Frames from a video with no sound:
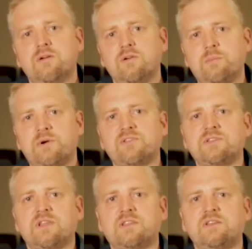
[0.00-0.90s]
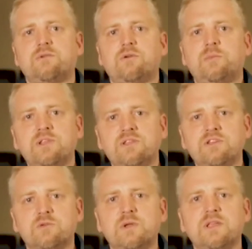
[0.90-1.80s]
representative of
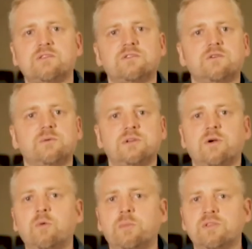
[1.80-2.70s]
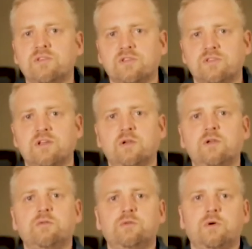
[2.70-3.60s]
British Queen. So it opens us a
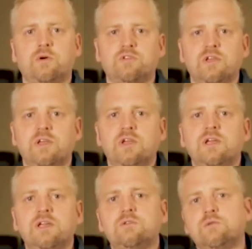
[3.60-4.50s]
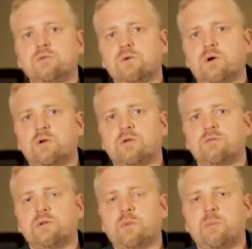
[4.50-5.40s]
lot of doors into the world
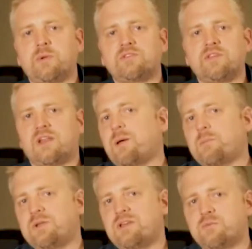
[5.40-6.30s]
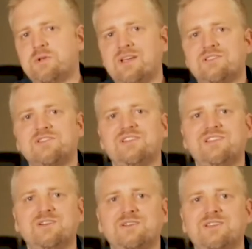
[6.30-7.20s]
of diplomacy. And I'm happy that we actually
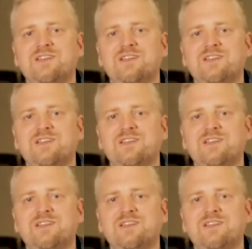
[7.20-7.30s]
got,